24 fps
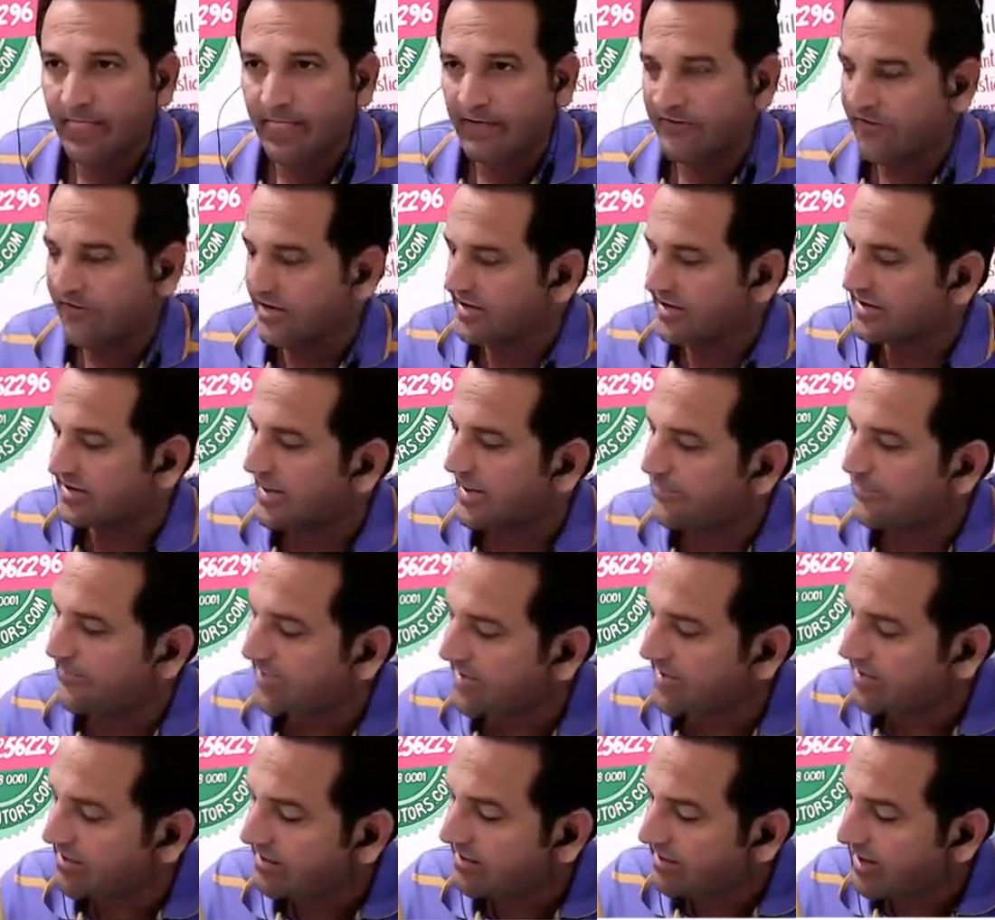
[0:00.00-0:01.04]
For
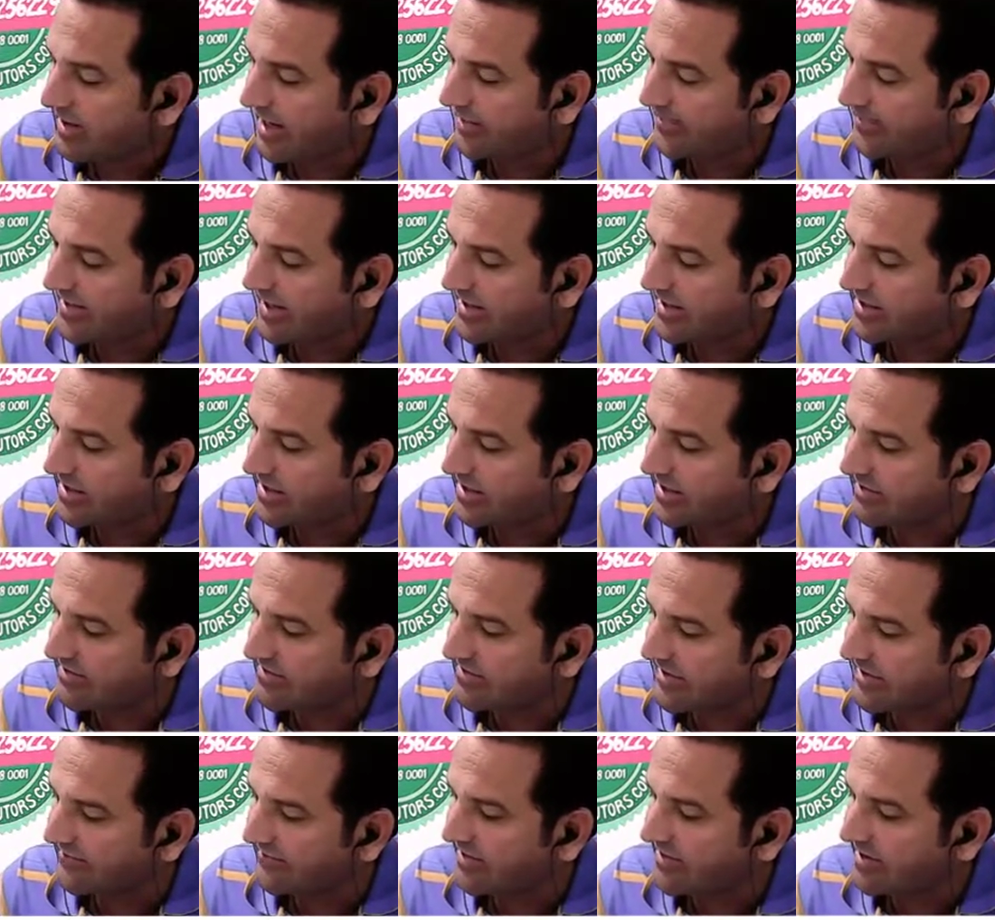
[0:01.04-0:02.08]
example, I'm writing
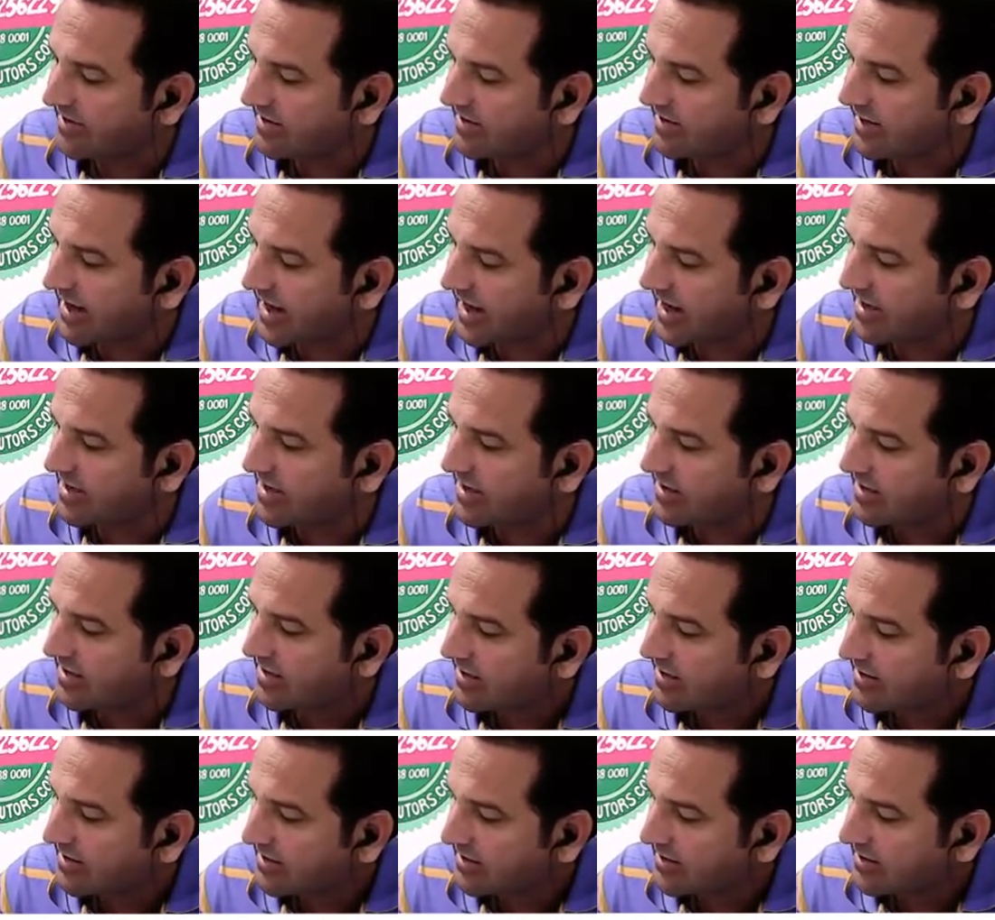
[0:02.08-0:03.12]
7n
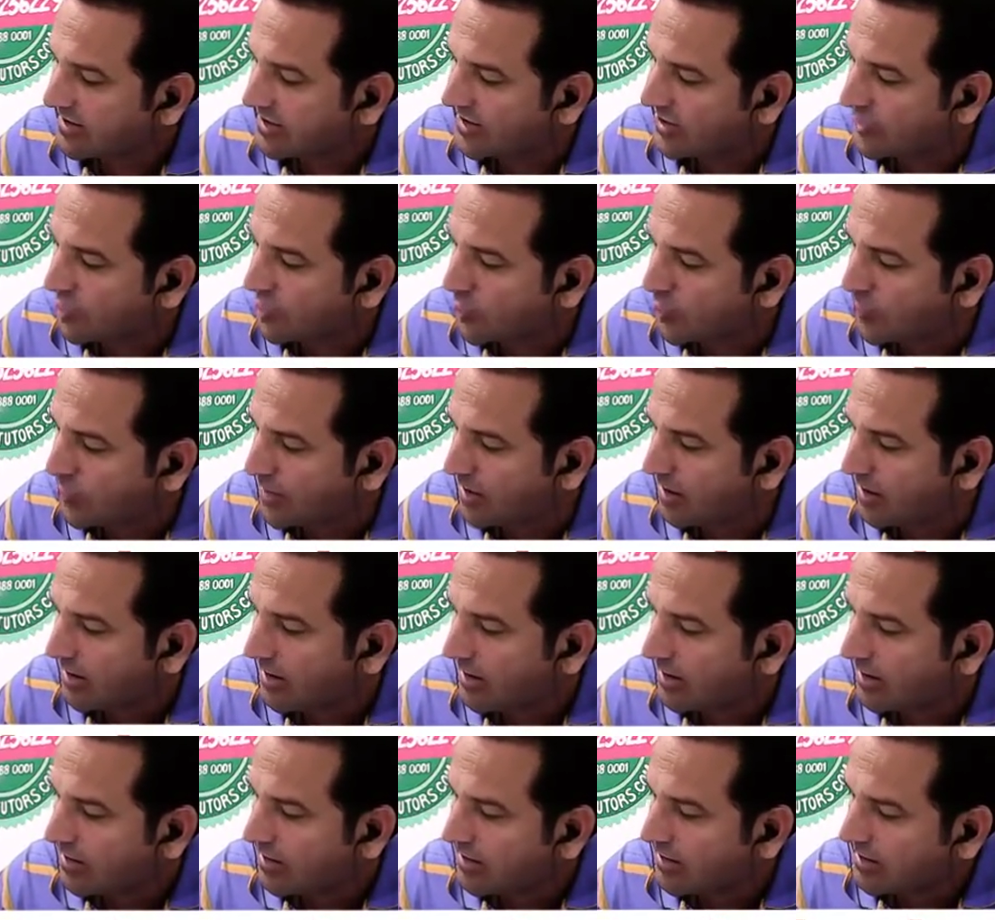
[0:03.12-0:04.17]
cube.
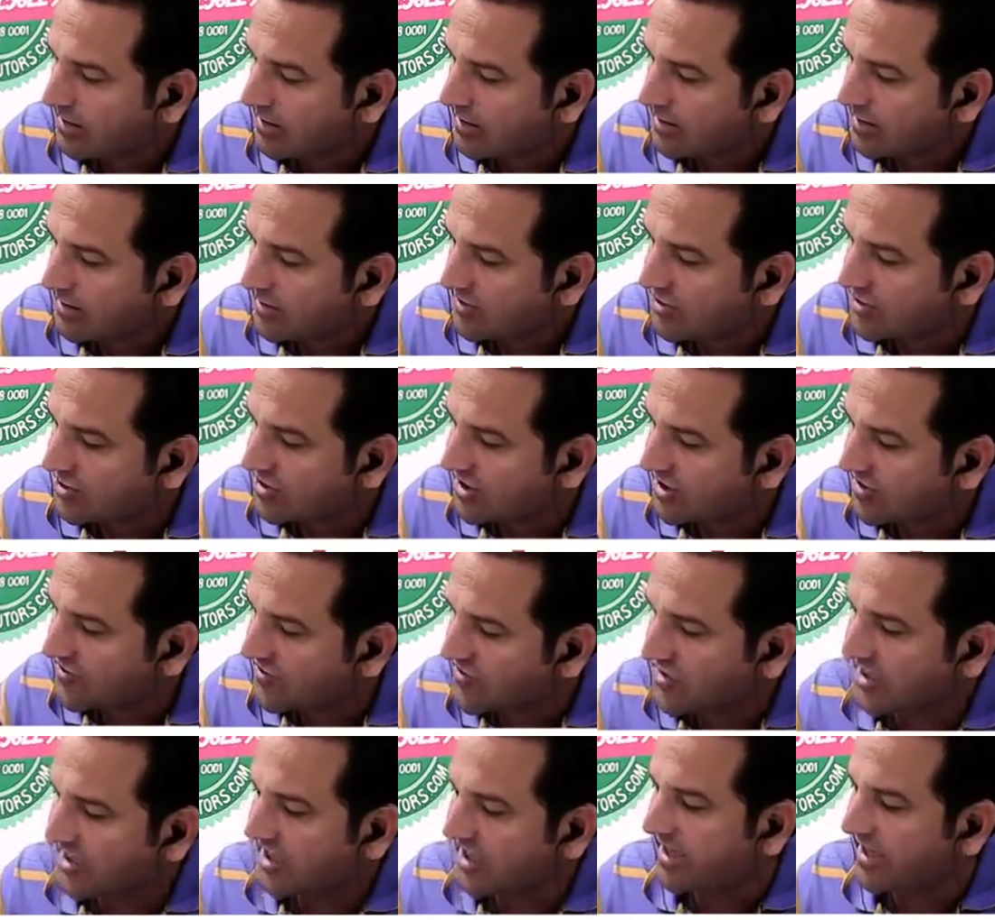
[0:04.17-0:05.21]
So this
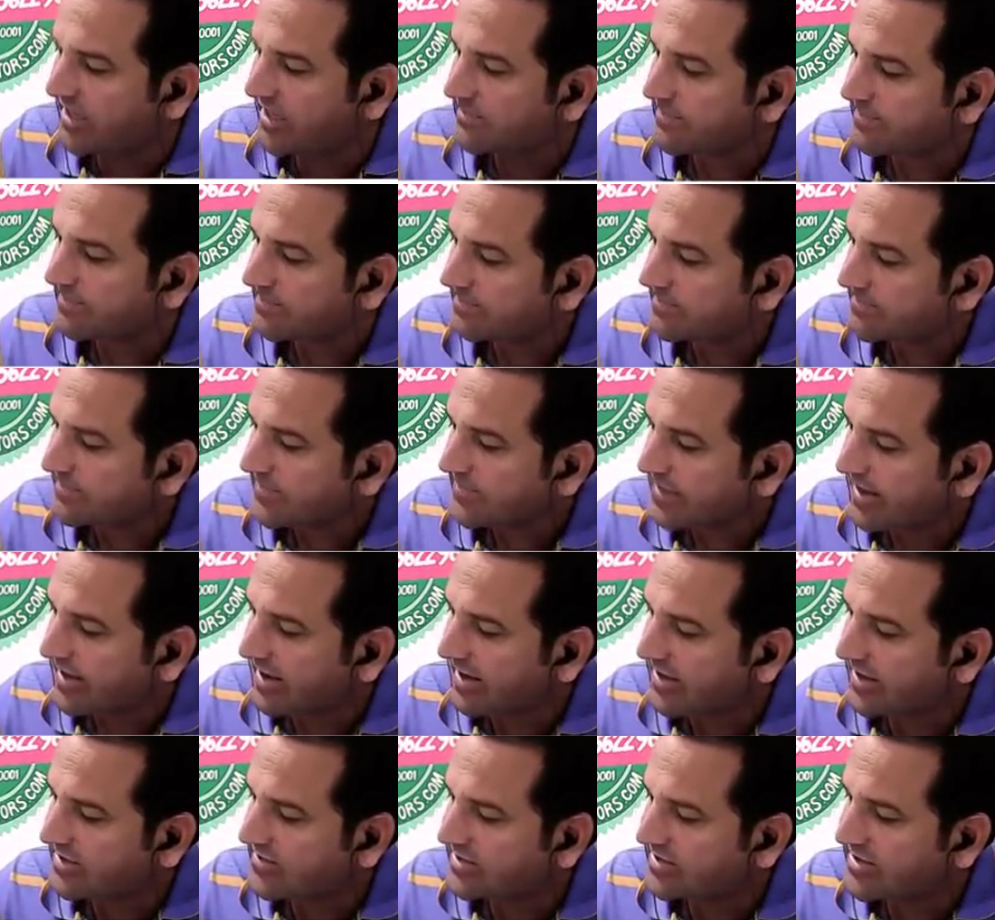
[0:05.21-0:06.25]
3 is